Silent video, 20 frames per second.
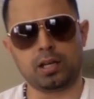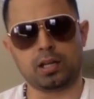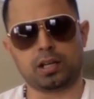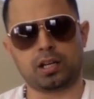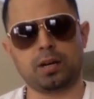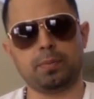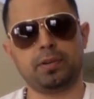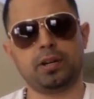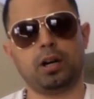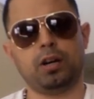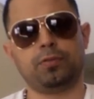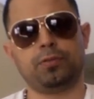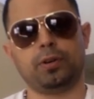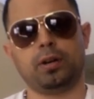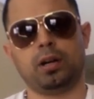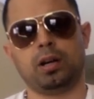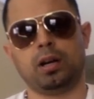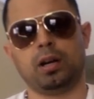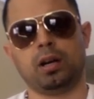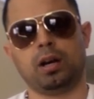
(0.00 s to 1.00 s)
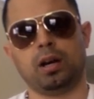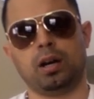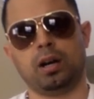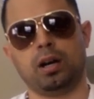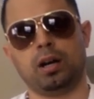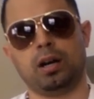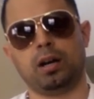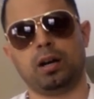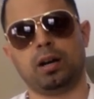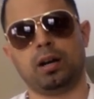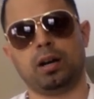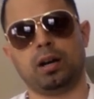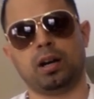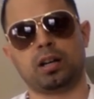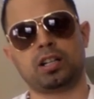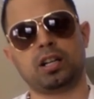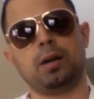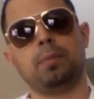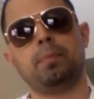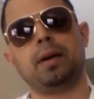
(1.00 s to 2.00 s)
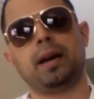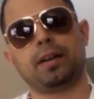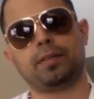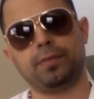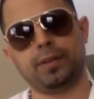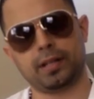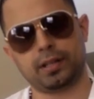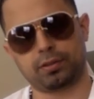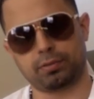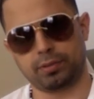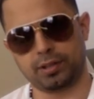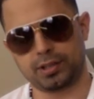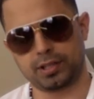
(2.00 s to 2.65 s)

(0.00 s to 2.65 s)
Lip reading: Coming off a comeback victory,